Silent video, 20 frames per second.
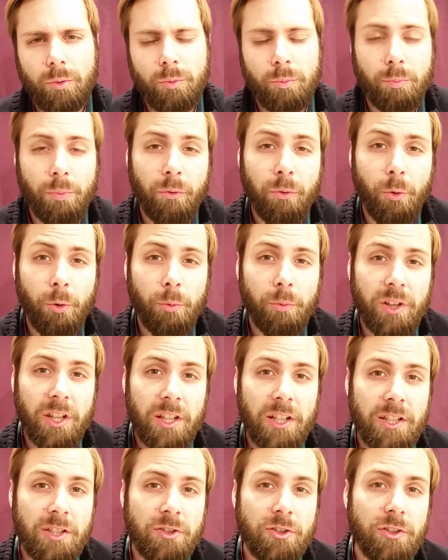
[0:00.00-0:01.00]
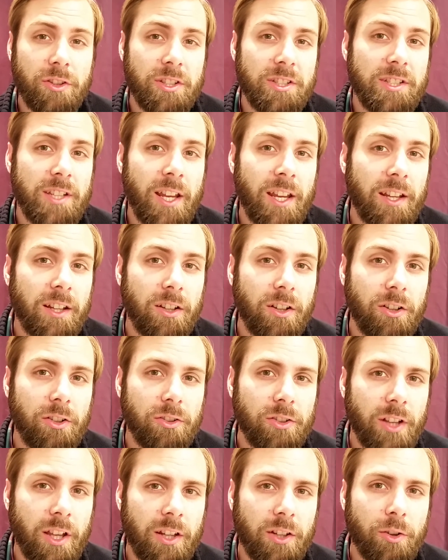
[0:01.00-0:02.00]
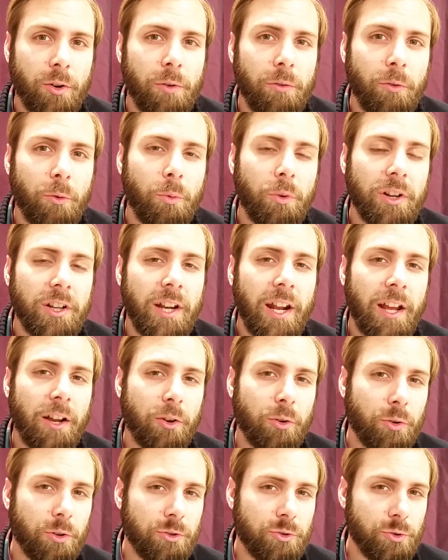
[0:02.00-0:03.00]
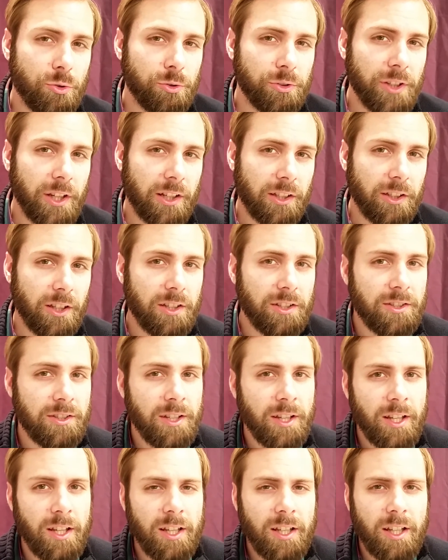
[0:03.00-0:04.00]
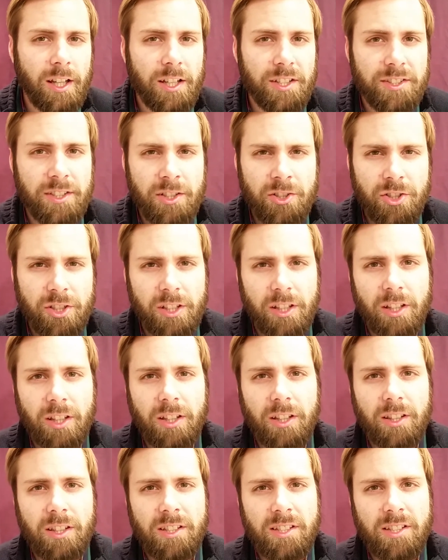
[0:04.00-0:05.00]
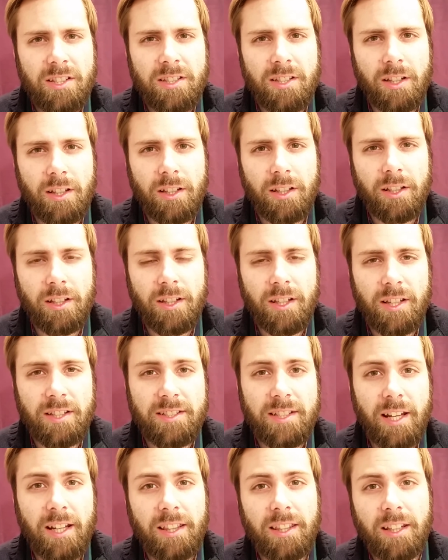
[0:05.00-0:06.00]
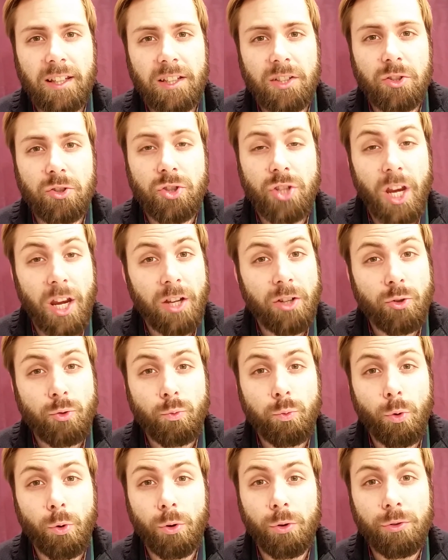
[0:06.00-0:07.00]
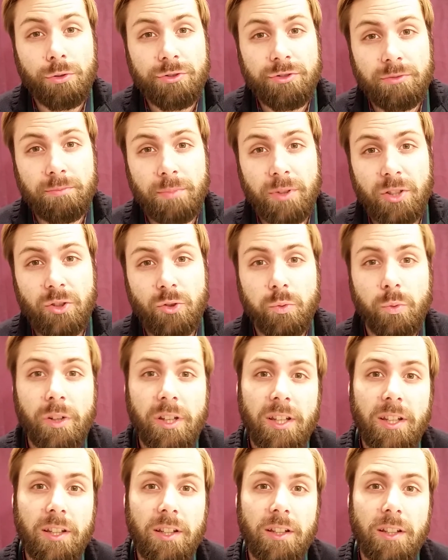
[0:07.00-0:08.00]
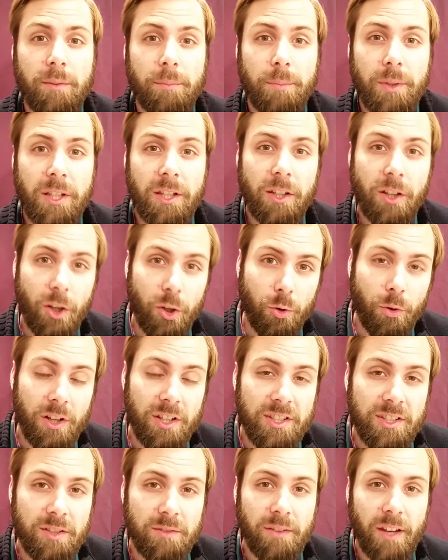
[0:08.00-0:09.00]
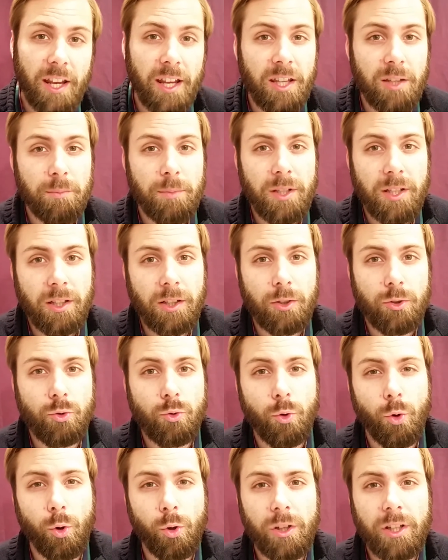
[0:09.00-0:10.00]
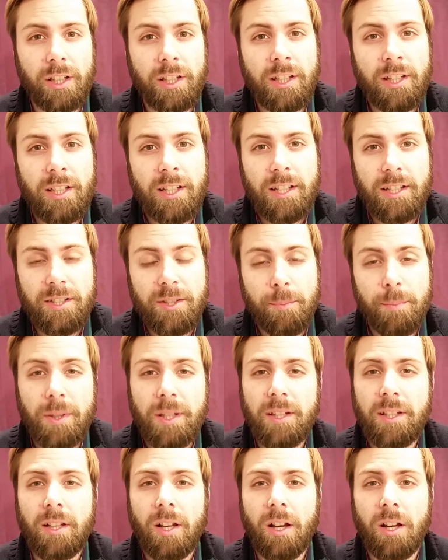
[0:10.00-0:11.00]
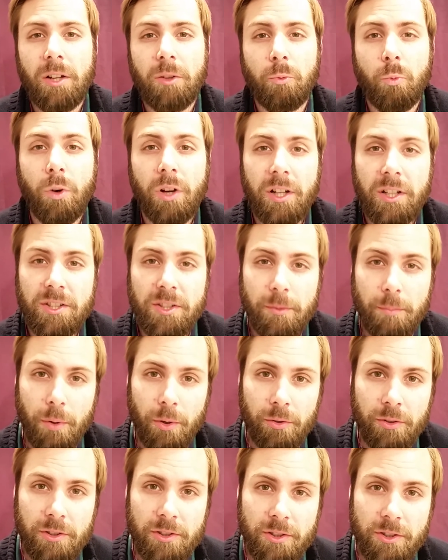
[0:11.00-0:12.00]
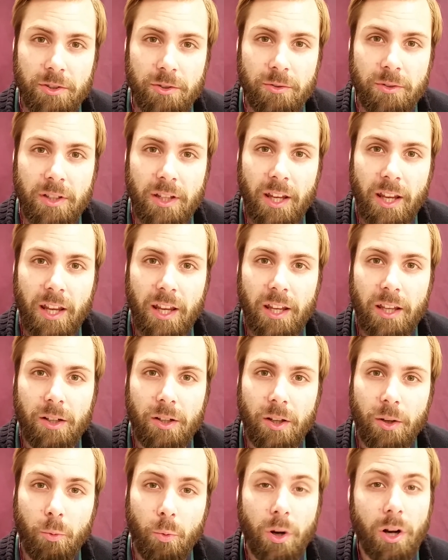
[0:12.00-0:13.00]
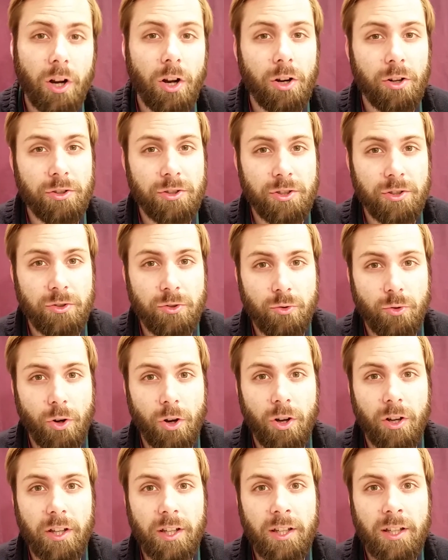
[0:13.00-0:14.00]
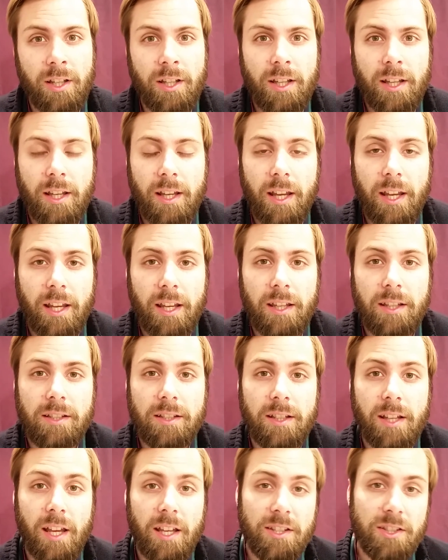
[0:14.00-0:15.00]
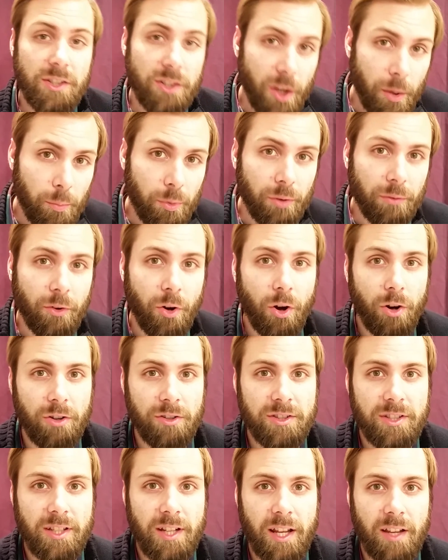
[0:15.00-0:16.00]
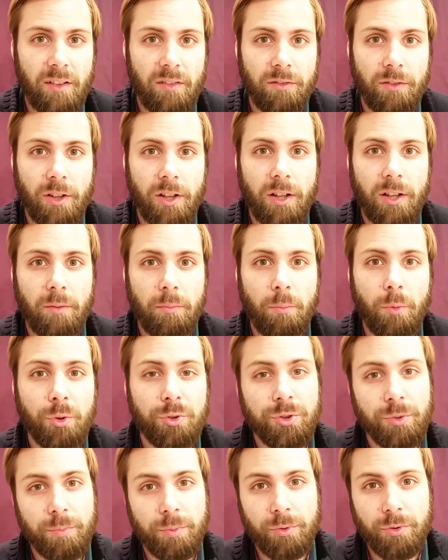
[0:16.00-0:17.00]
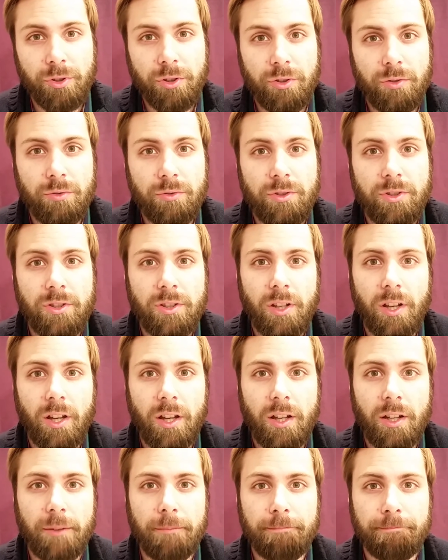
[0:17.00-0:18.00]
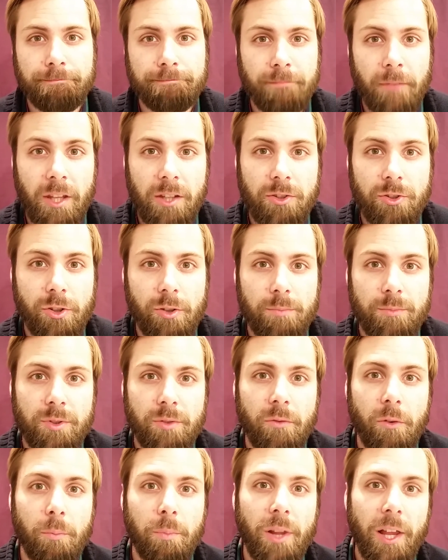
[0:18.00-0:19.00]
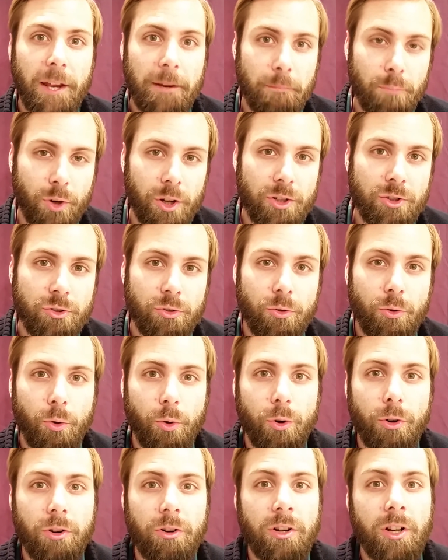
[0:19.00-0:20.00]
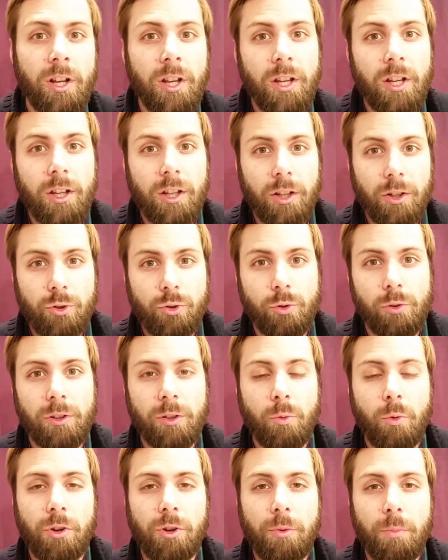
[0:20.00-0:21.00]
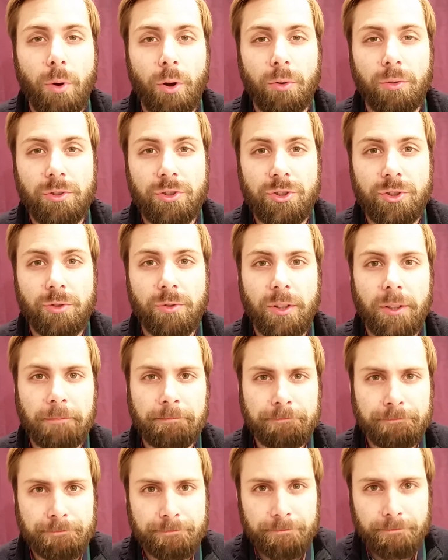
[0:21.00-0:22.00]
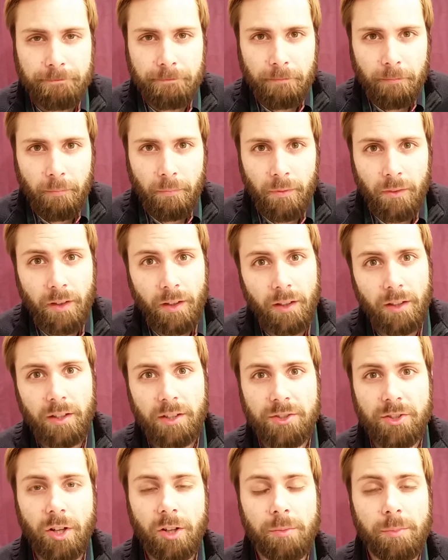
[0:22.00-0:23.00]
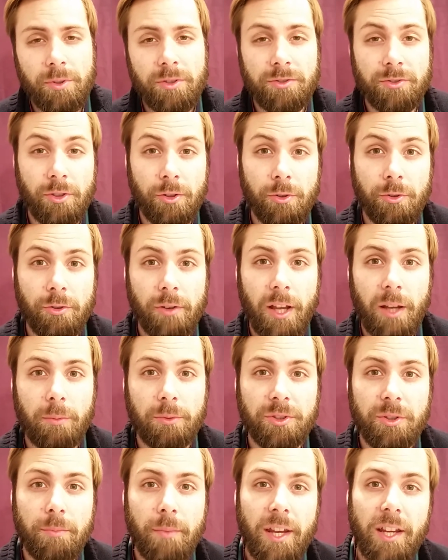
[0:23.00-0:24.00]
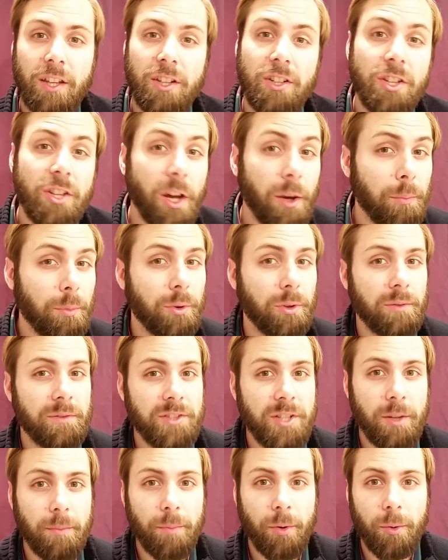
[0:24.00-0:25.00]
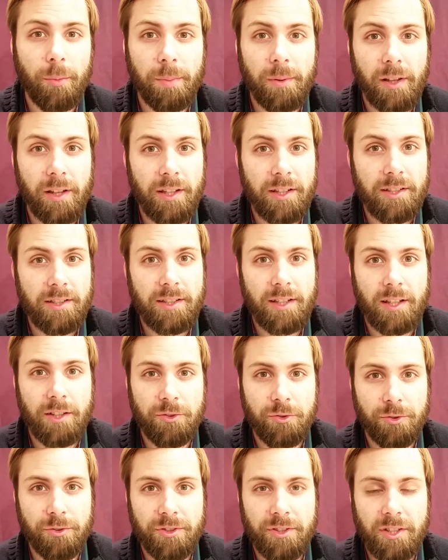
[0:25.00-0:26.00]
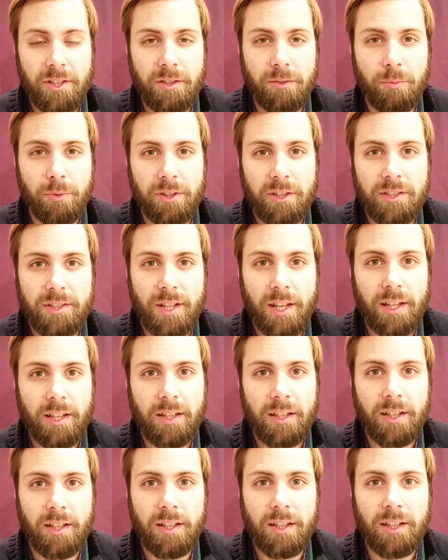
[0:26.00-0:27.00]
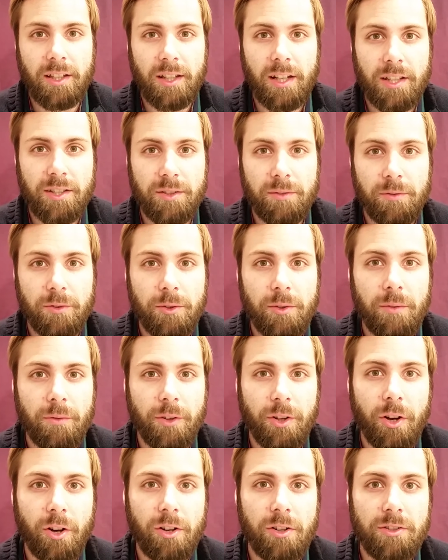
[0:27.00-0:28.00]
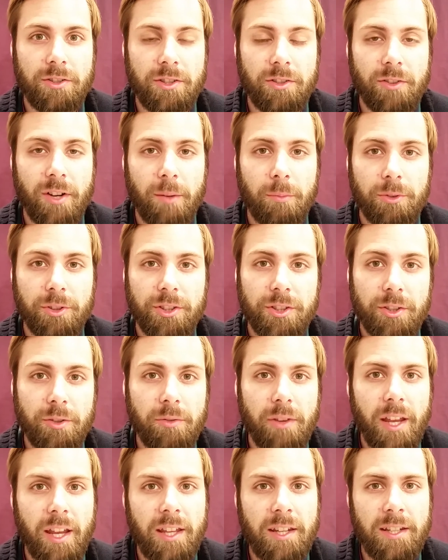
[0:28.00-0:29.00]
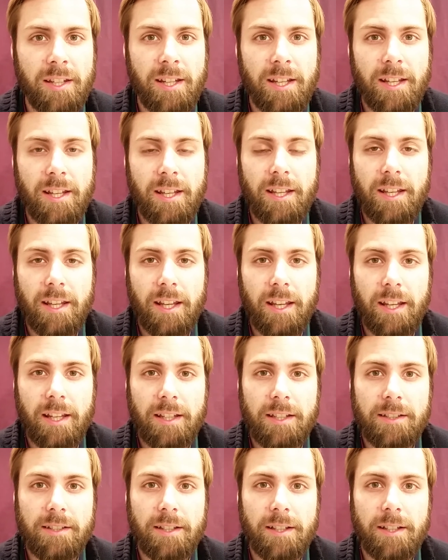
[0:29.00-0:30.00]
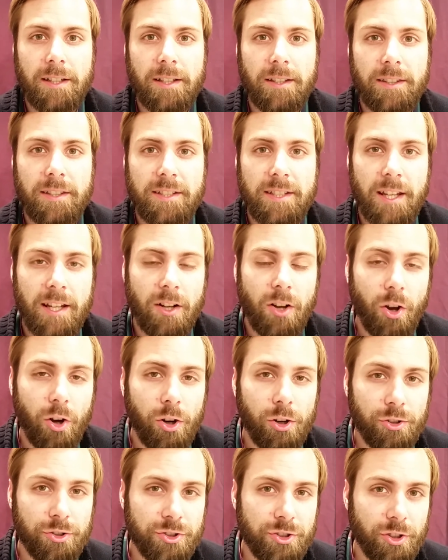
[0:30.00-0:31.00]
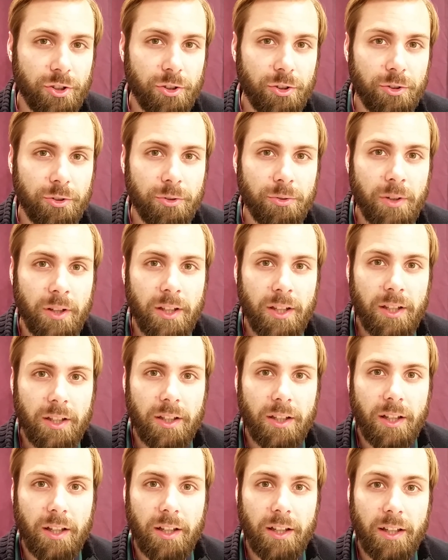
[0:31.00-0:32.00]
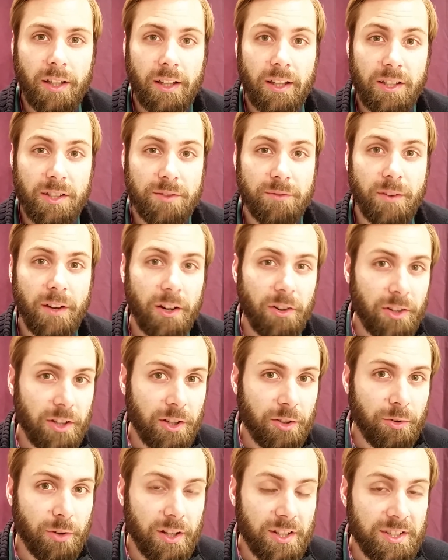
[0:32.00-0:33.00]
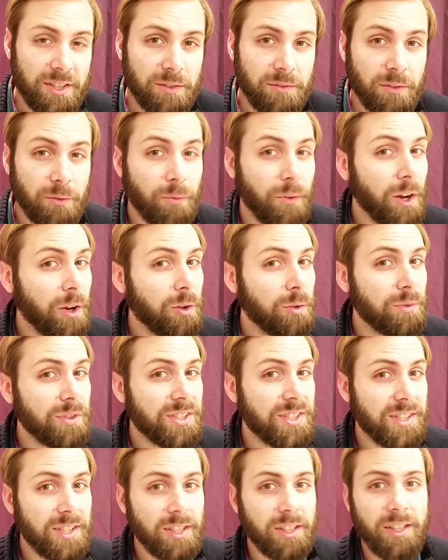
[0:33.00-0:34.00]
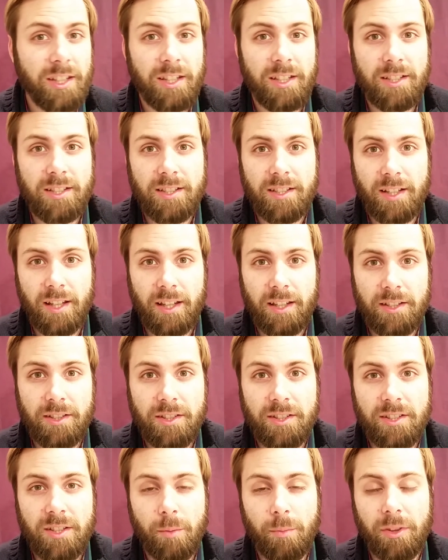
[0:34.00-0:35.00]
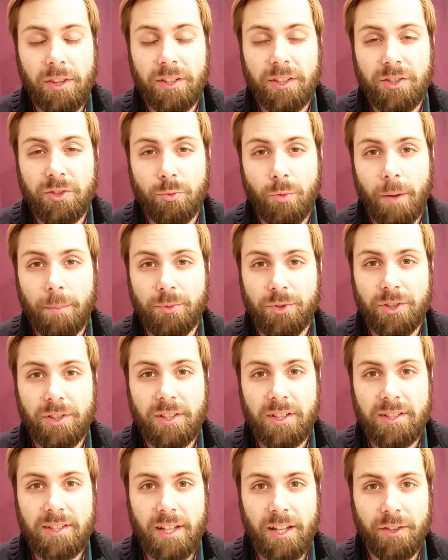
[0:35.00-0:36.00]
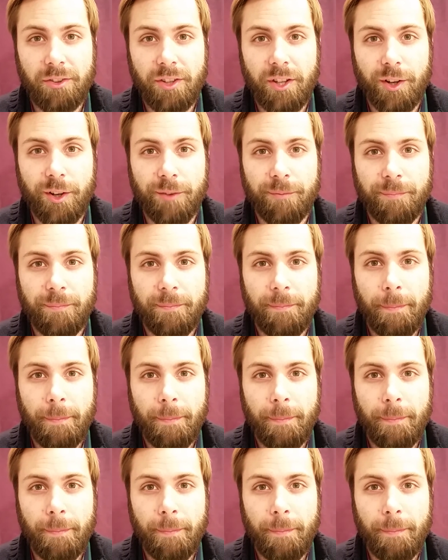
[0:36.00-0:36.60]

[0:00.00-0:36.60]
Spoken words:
before we get into the deck, I'll kind of go over what an aggro control deck does. Essentially, this is a deck that can change roles between being aggressive and being controlling, depending on what its opponent's doing and what cards it's drawing. And it has a number of cards that have multiple use in terms of applying pressure or controlling what your opponent's doing. It's also able to make a number of tempo plays, as you'll see with the deck. It has a few different cards that are able to do that. And the deck also is very aggressive and very resilient to some of the disruption that's out there.